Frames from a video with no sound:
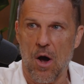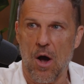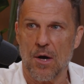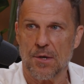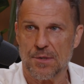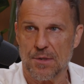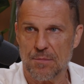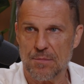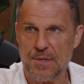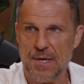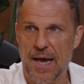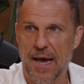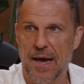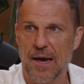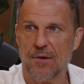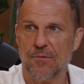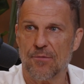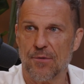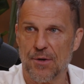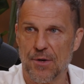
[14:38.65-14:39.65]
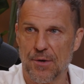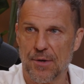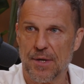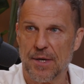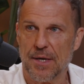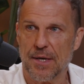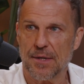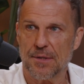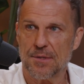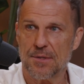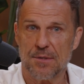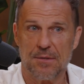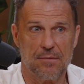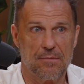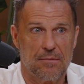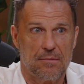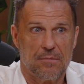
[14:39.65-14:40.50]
awesome dad for your kids.